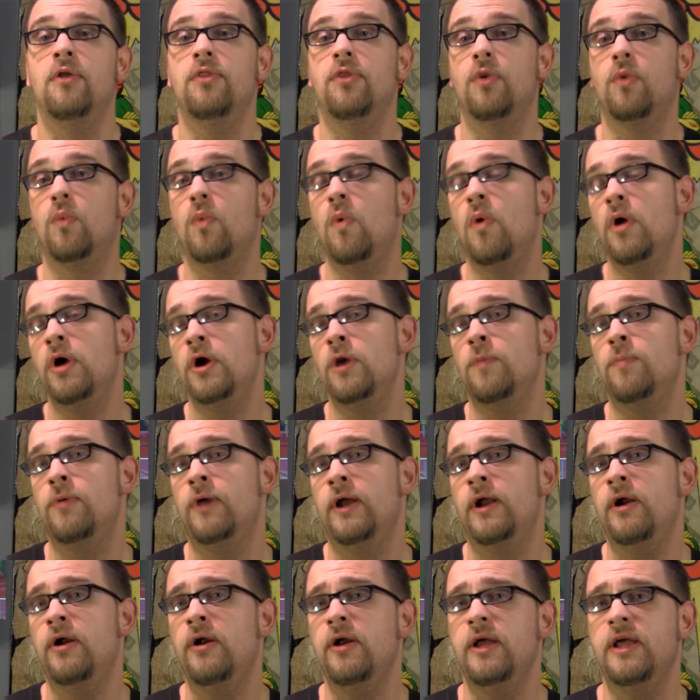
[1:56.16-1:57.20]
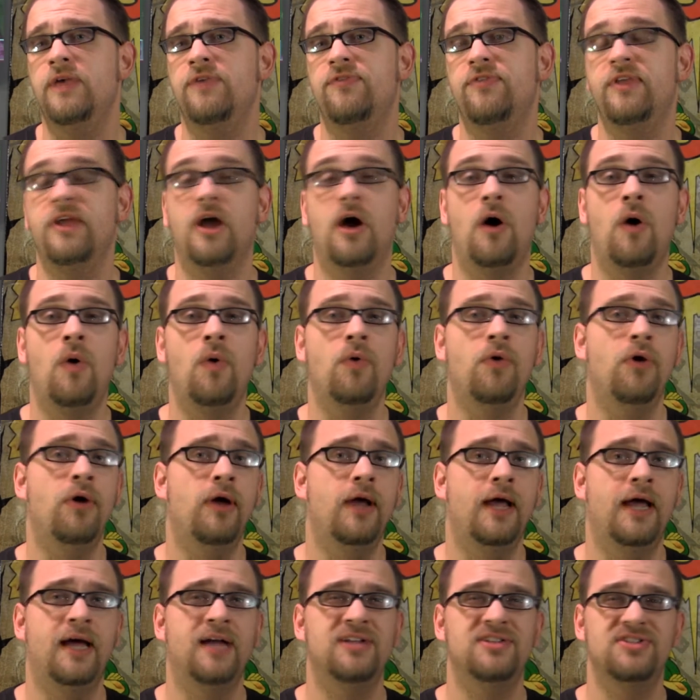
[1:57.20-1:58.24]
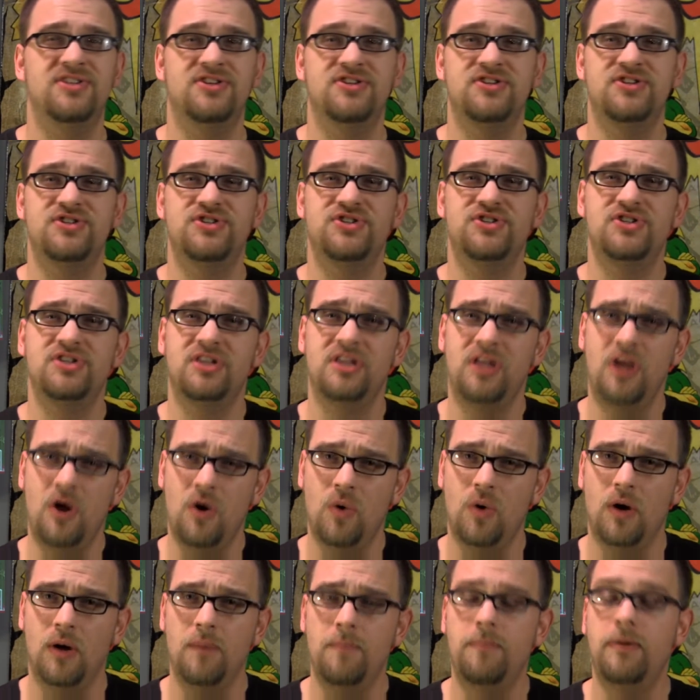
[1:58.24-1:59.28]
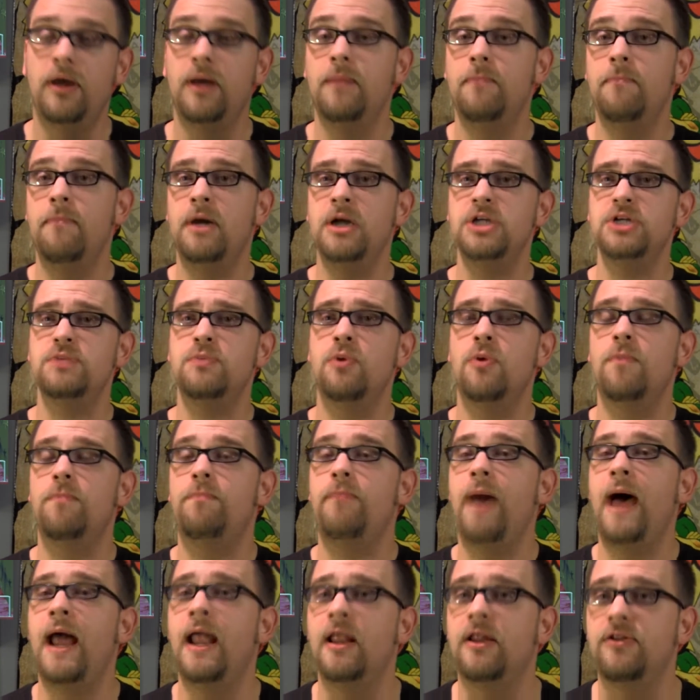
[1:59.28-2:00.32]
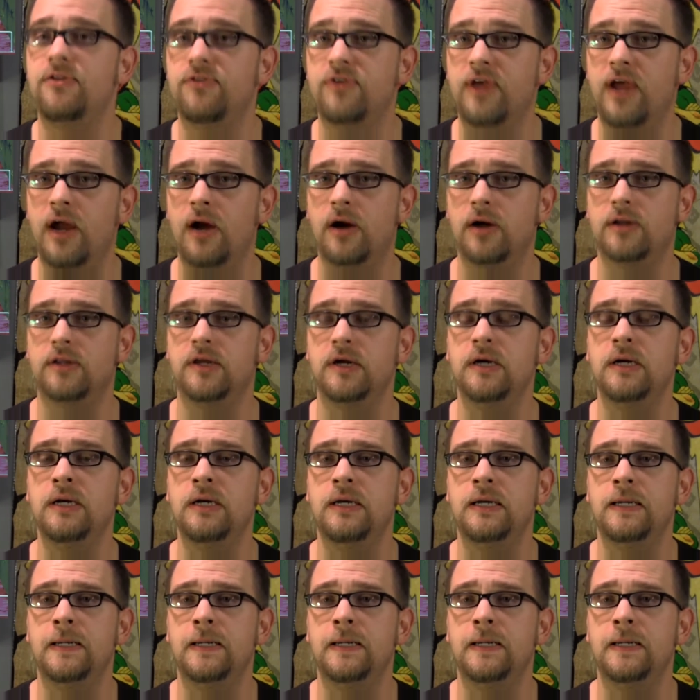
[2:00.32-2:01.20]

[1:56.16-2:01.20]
The warrior predator is the older and slower, but much more balanced character,